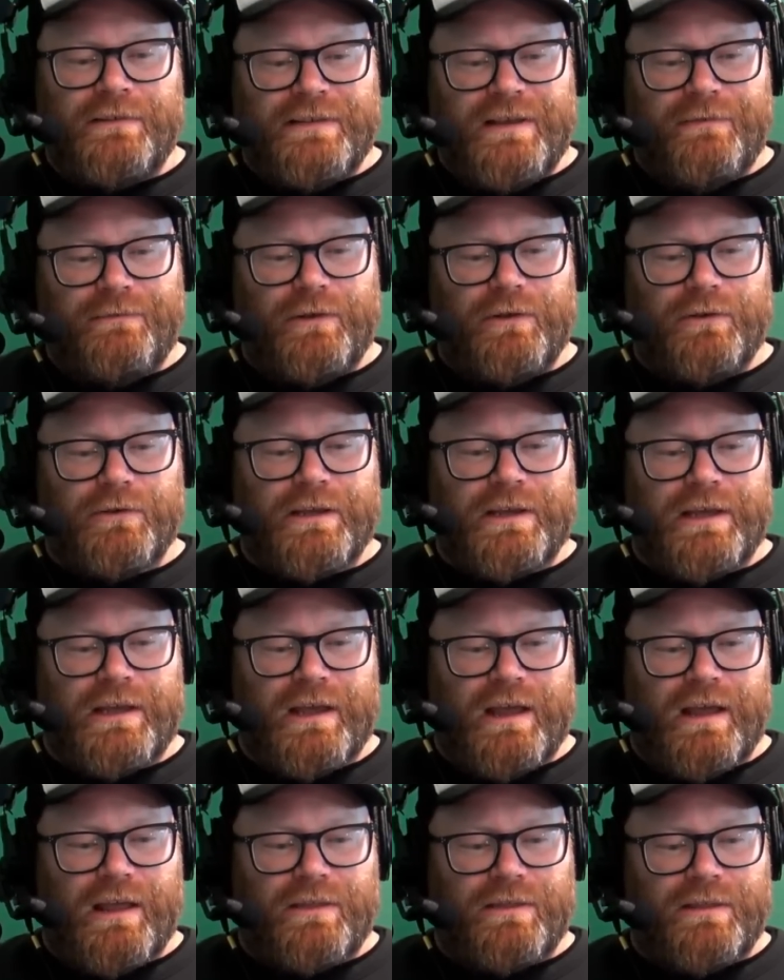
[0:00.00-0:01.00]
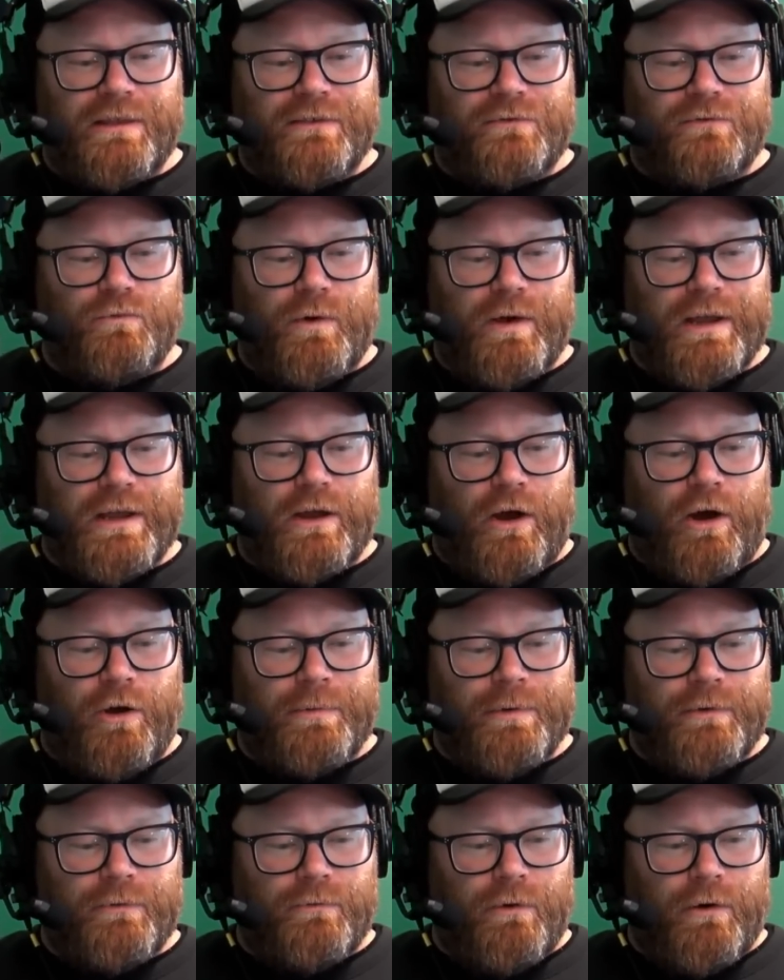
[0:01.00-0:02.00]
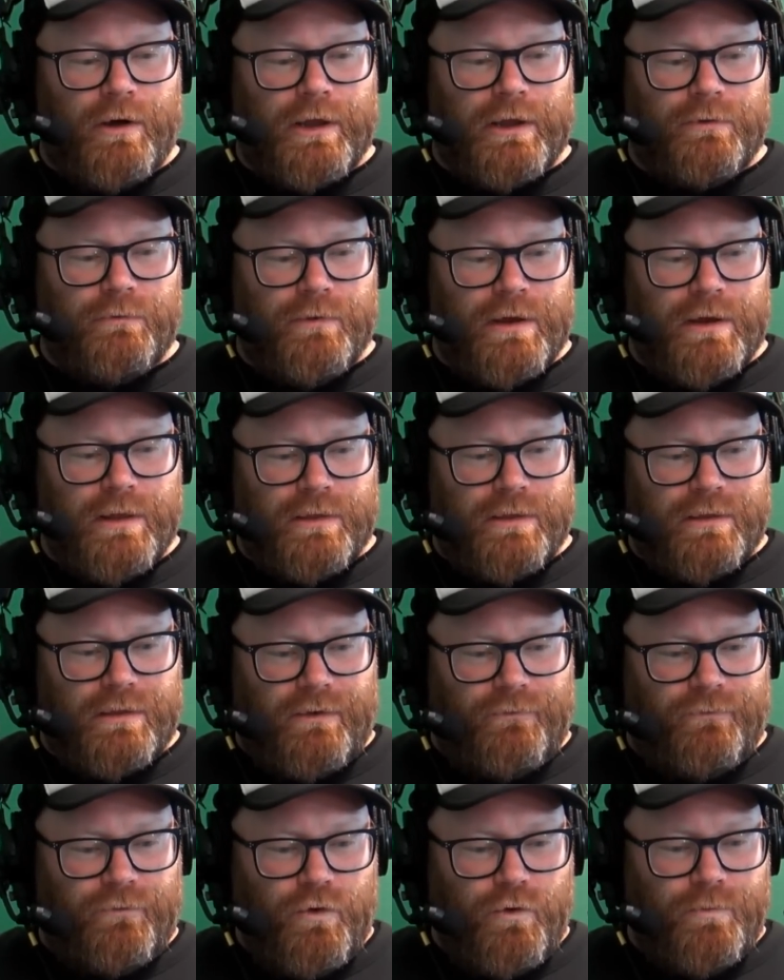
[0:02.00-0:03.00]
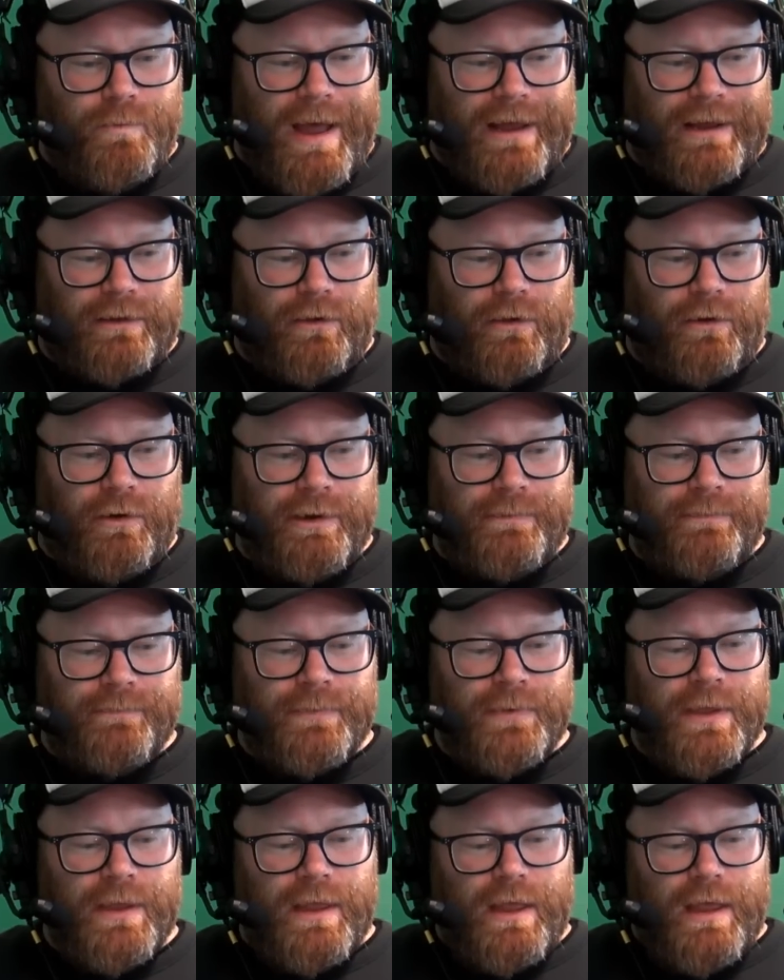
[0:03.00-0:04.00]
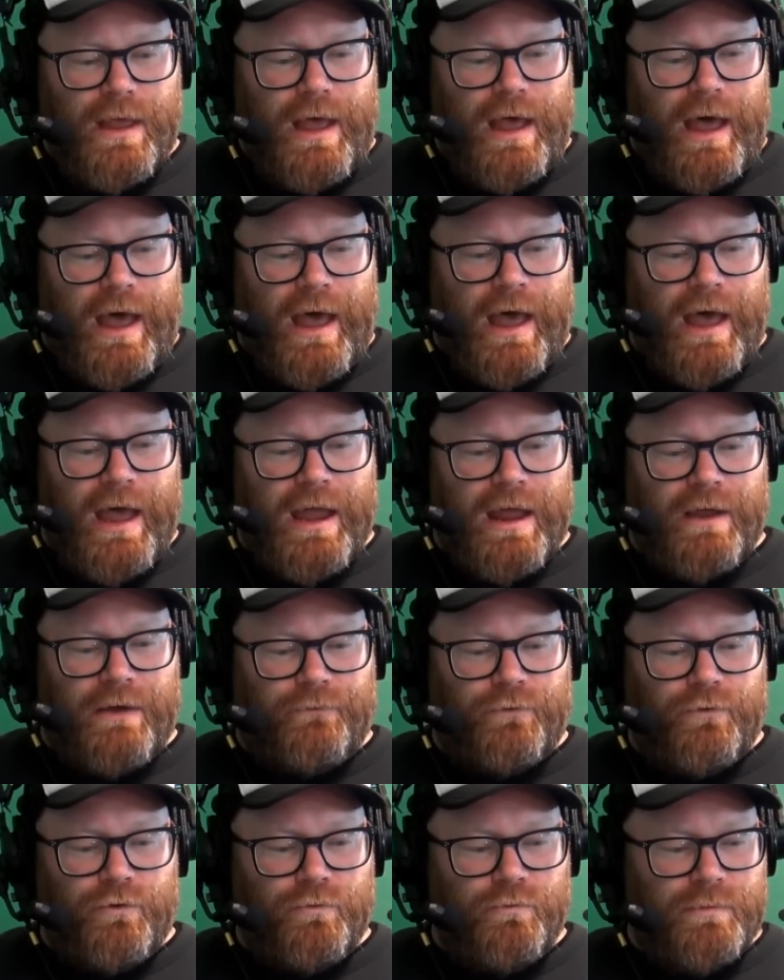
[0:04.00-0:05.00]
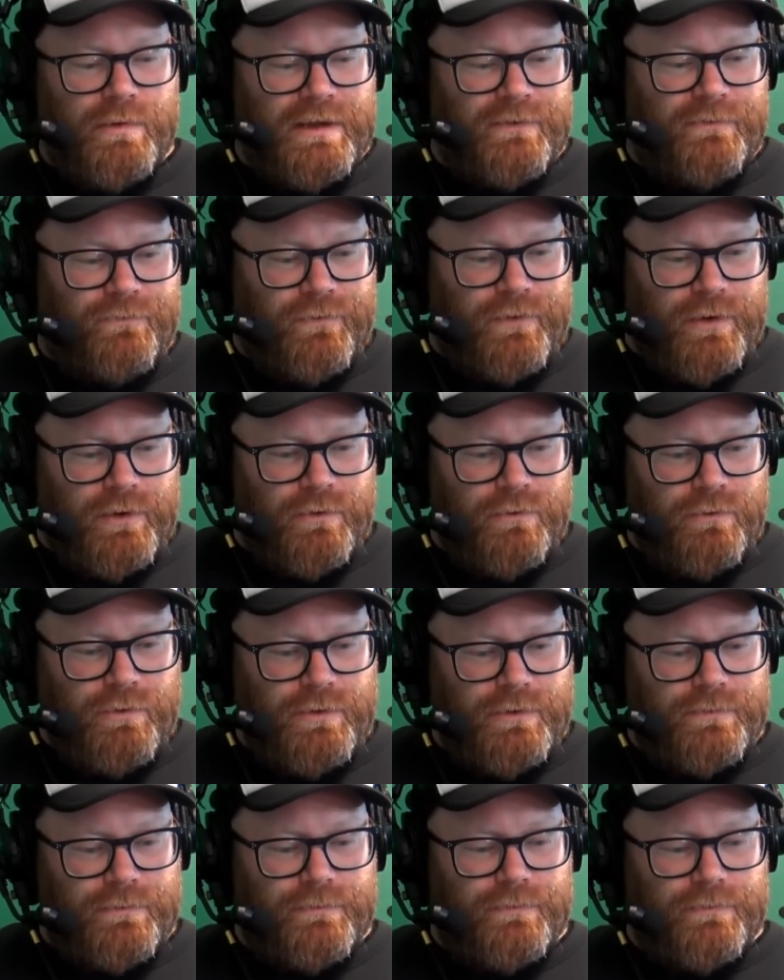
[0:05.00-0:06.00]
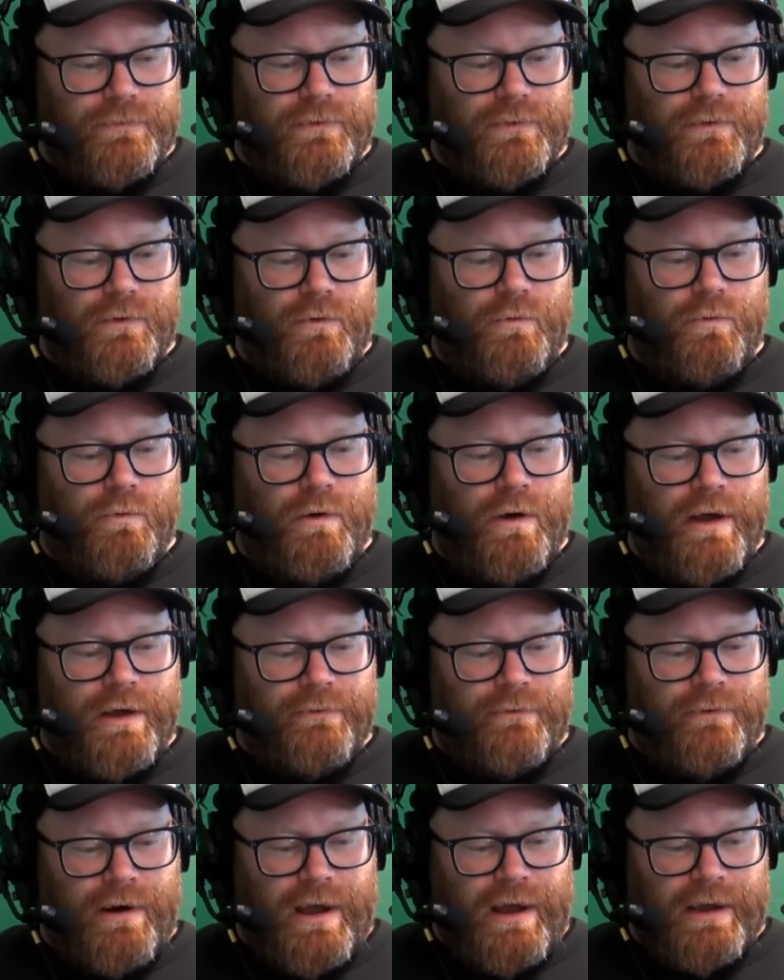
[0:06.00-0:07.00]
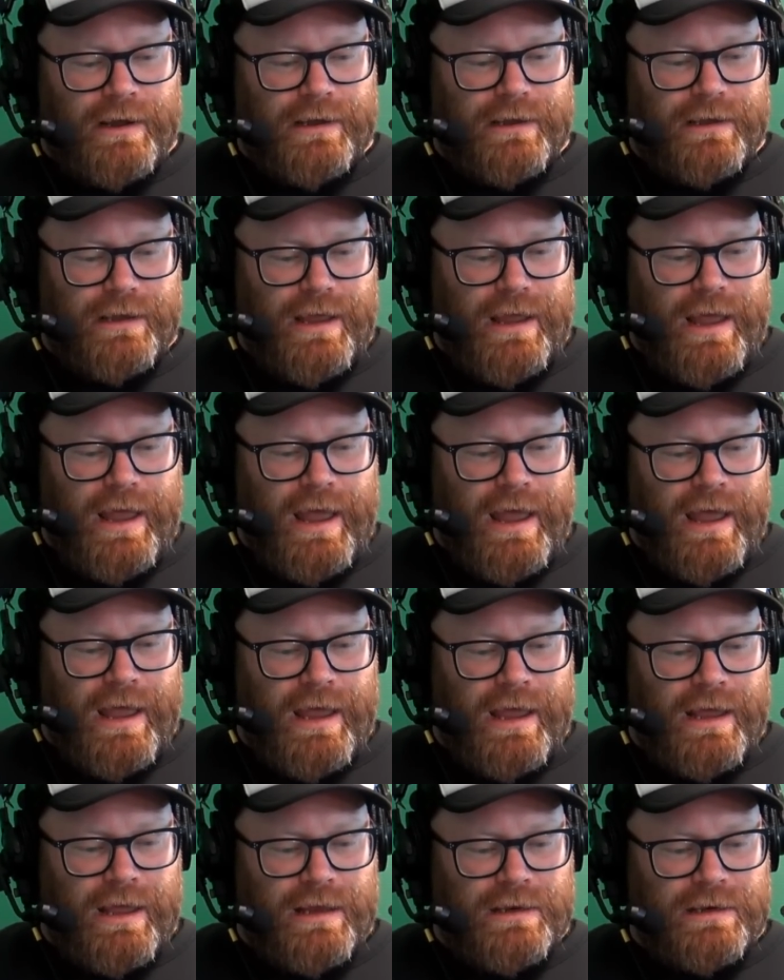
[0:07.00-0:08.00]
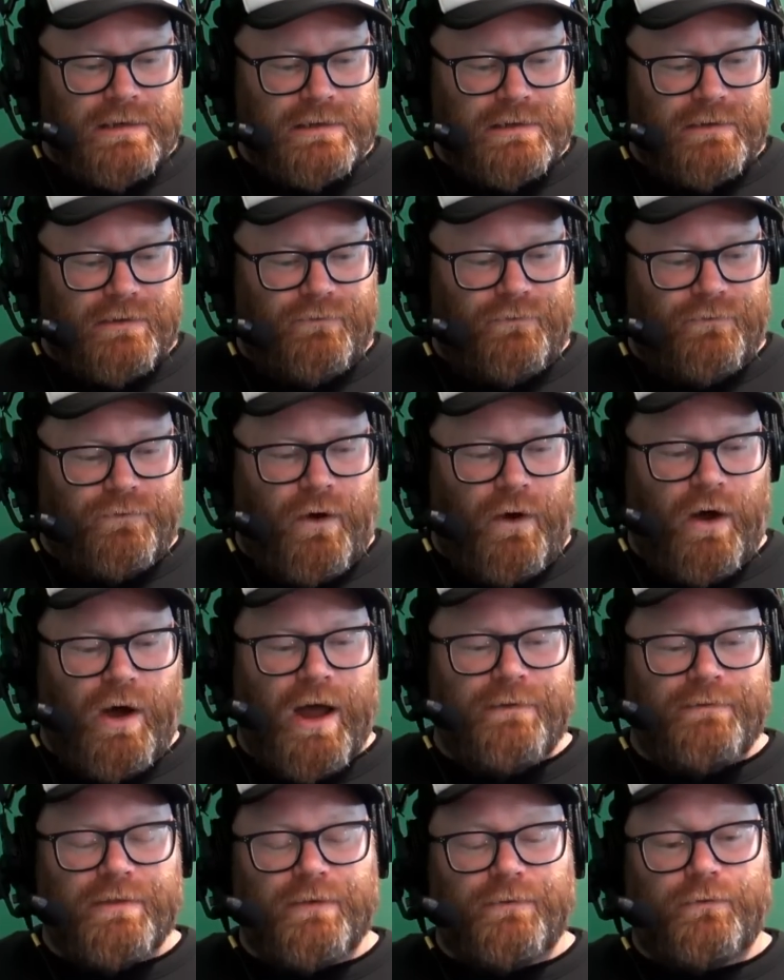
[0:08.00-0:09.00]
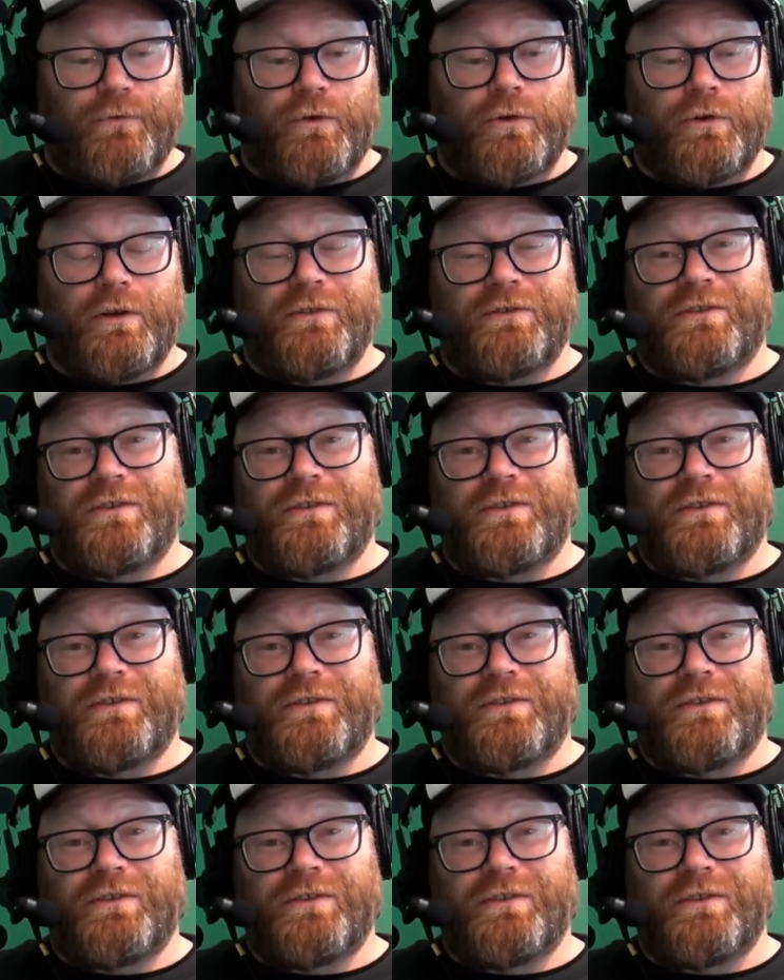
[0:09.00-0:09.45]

have a look here. This week I'll be rocking with full back line, a full midfield, 1 ruck, and 5 in the forward line.